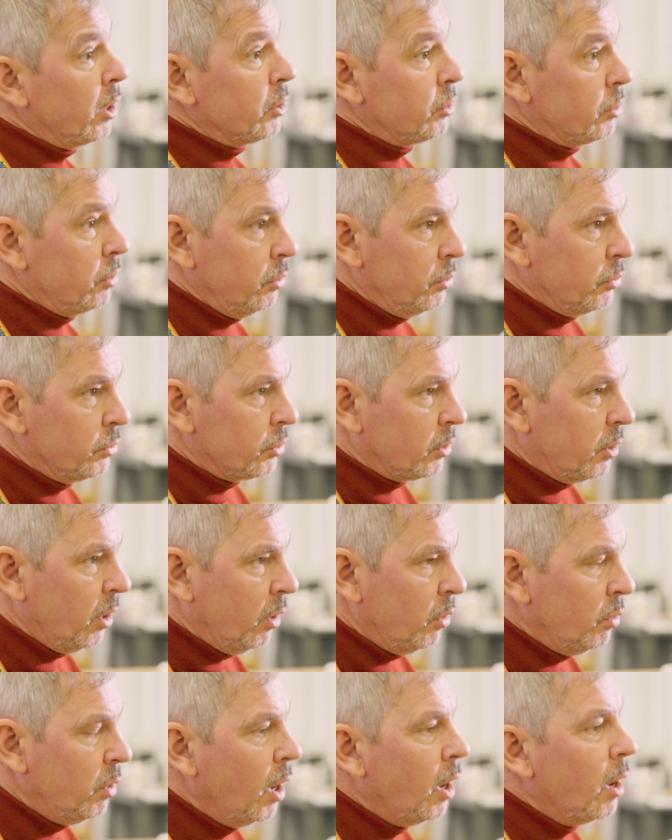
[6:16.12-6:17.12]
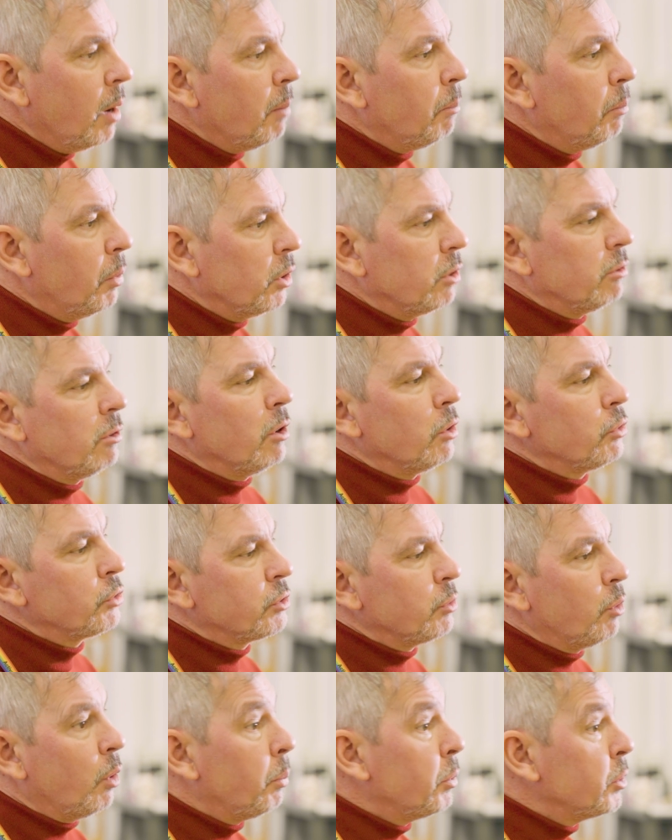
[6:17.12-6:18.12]
of our students go, but there are
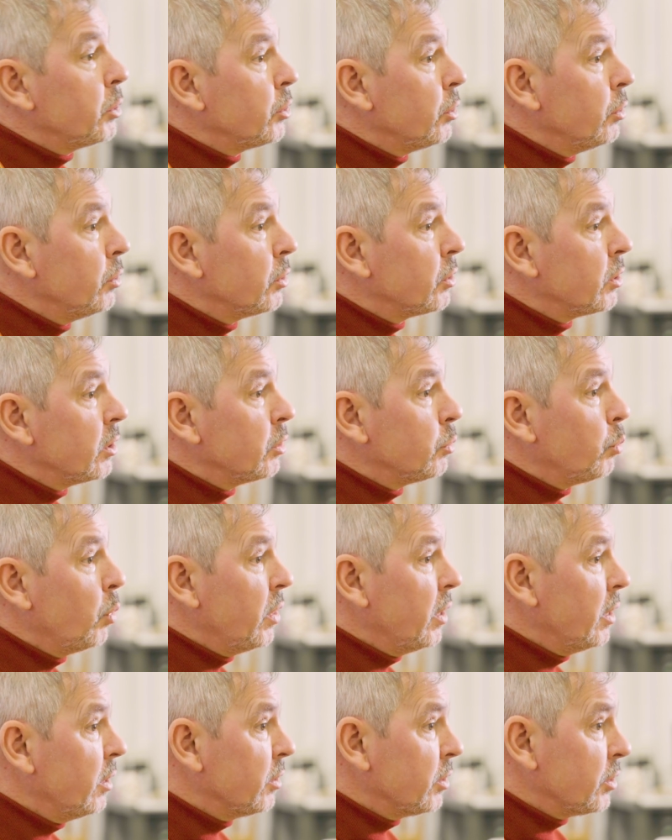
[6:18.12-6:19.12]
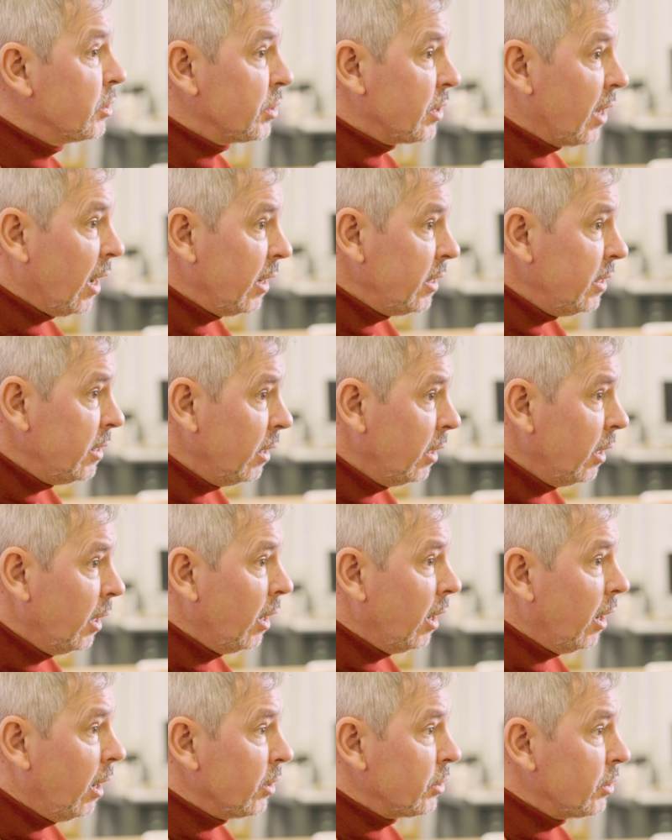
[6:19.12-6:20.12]
also opportunities within design.
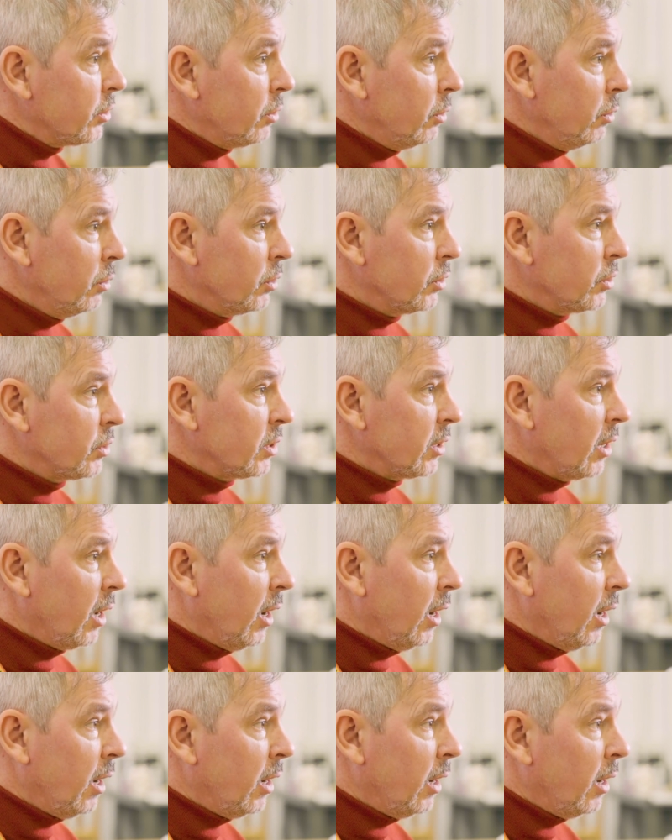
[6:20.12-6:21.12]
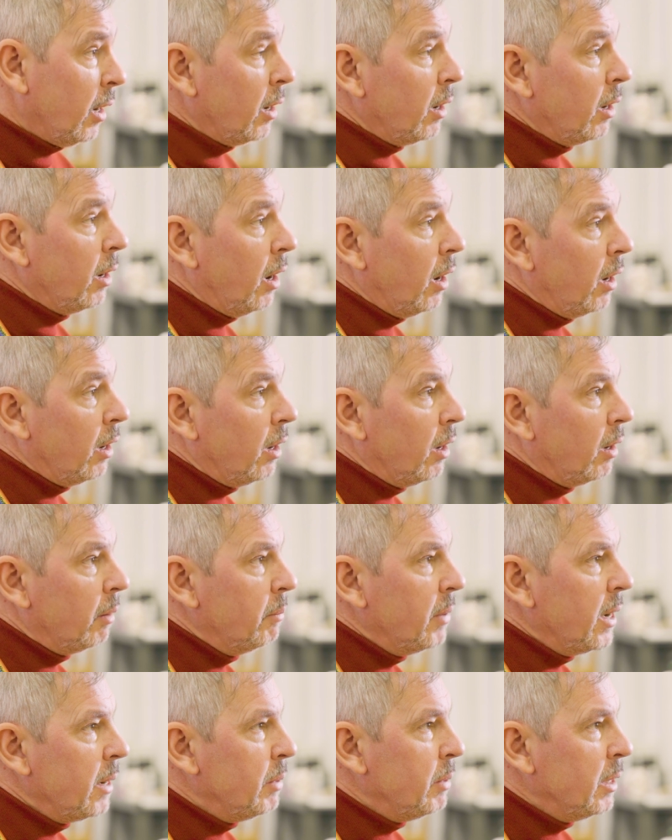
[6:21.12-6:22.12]
Our students
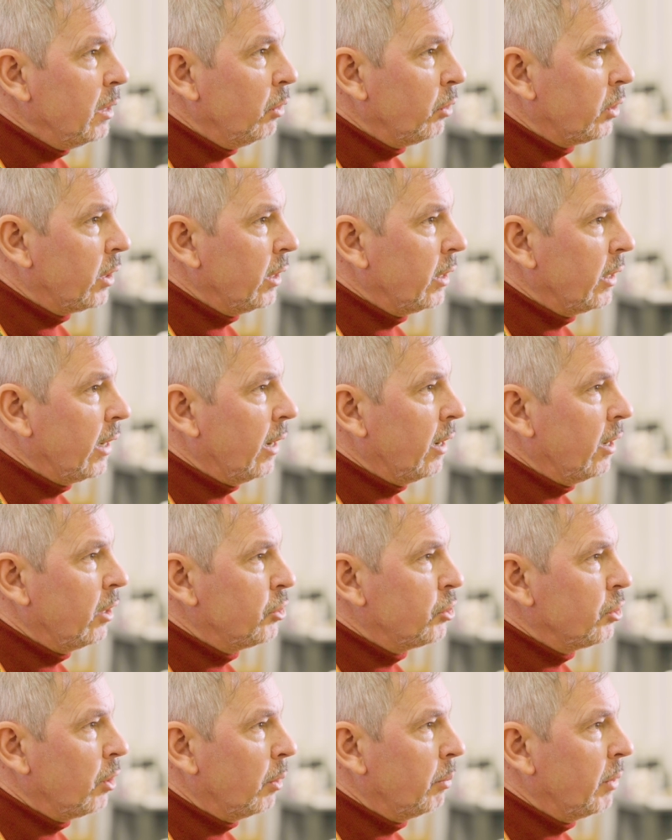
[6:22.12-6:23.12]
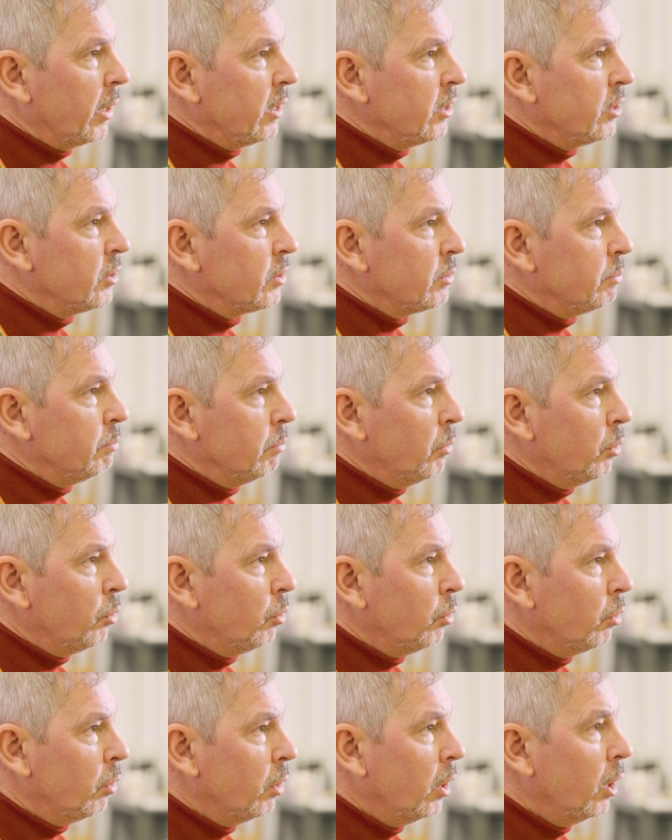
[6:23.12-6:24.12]
are maybe looking at a job that is
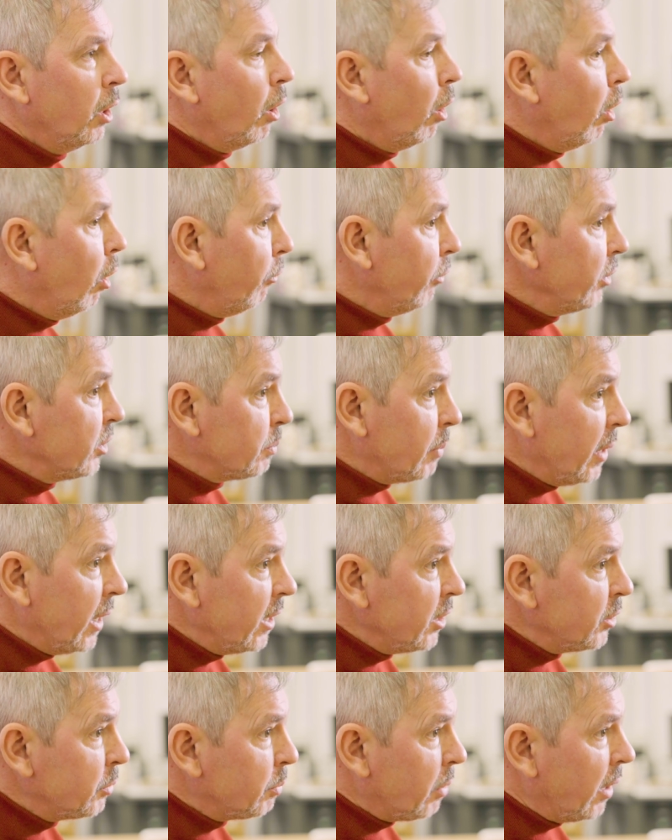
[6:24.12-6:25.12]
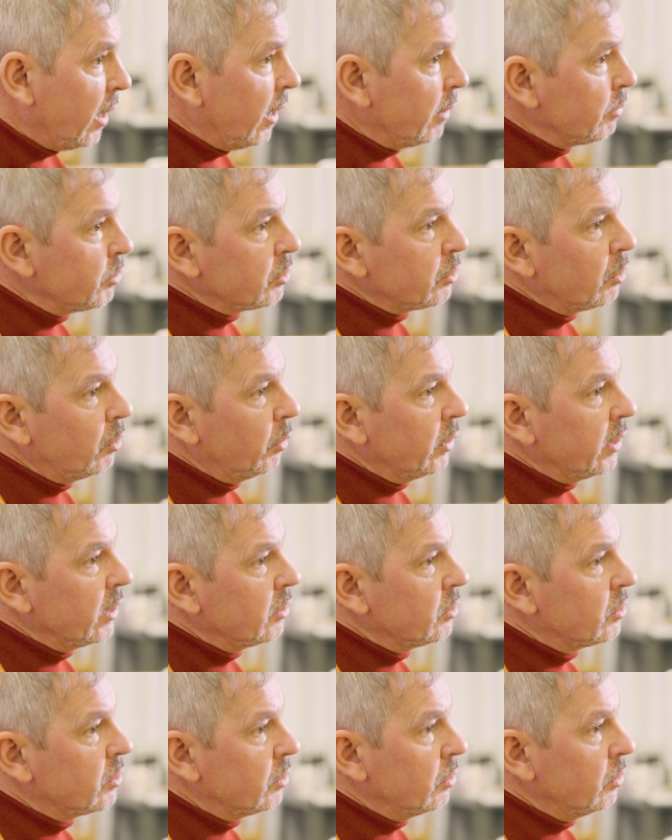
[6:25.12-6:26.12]
more office-based, perhaps going
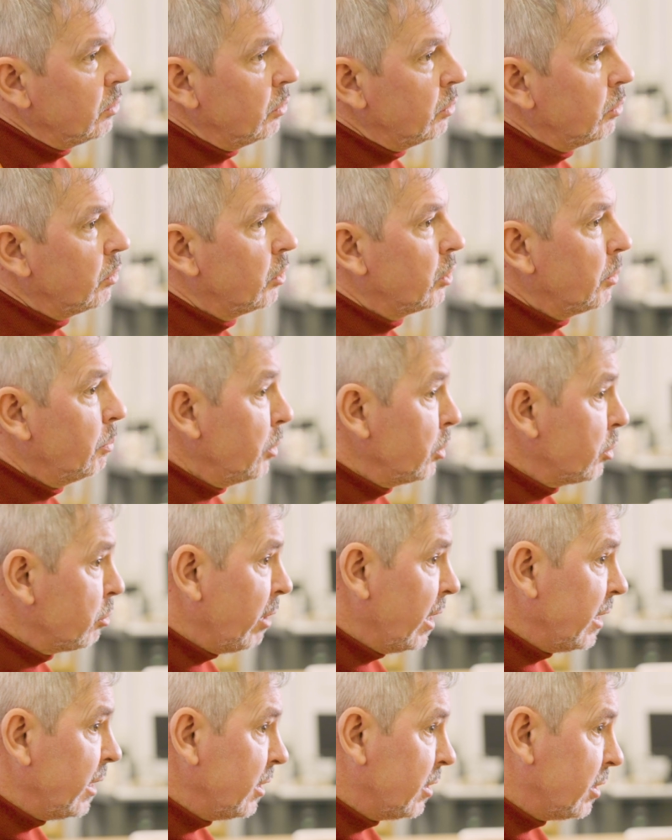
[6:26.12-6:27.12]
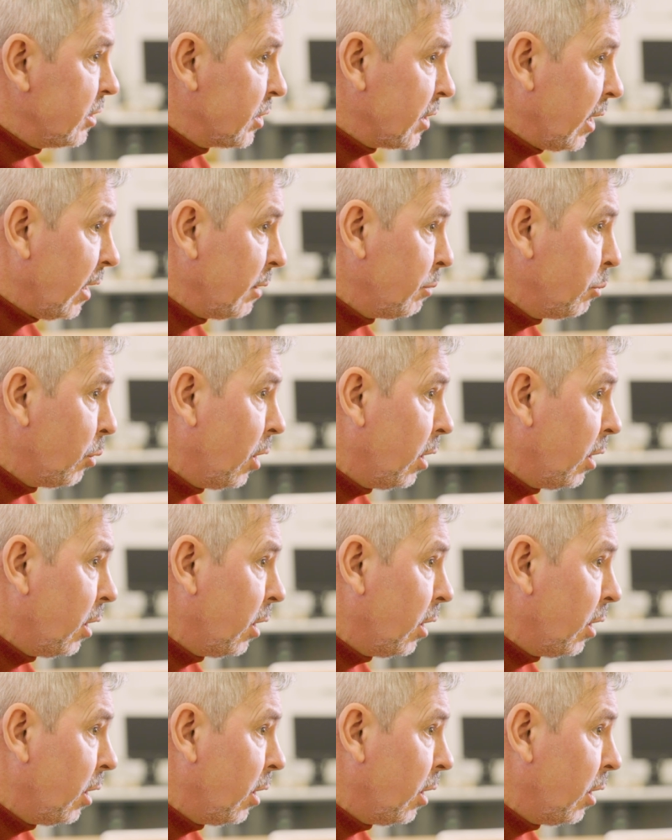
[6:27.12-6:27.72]
into computer-aided design